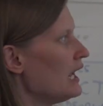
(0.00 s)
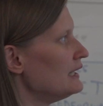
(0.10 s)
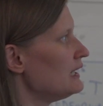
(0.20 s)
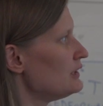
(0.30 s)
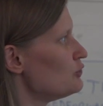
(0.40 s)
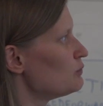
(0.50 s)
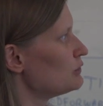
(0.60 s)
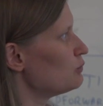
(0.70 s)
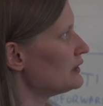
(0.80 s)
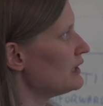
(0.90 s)
And then you
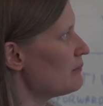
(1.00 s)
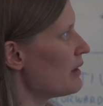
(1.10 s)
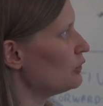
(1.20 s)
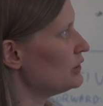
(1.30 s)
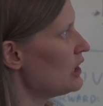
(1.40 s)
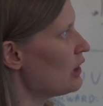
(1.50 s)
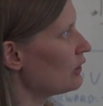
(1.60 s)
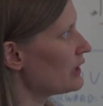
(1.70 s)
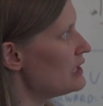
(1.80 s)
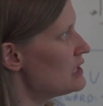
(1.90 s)
would wonder about,
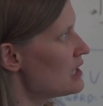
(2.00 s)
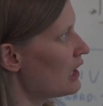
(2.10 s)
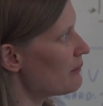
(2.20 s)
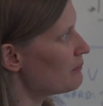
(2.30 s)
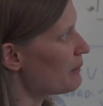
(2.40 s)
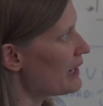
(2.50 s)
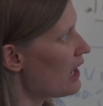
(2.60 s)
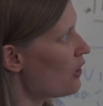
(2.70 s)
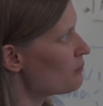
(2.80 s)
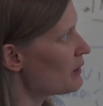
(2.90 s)
okay, by
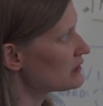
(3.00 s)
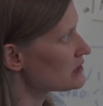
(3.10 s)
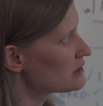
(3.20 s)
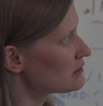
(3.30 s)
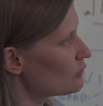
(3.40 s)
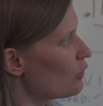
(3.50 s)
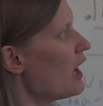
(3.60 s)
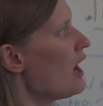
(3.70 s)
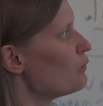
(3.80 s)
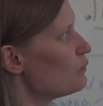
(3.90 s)
how much or
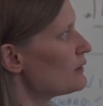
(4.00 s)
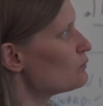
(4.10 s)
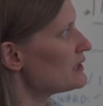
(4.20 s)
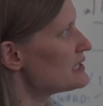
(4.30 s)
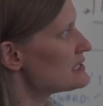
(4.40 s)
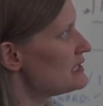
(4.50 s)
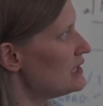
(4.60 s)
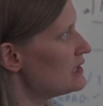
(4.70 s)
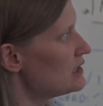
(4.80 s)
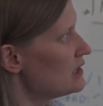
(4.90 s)
how, what, what is
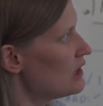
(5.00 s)
the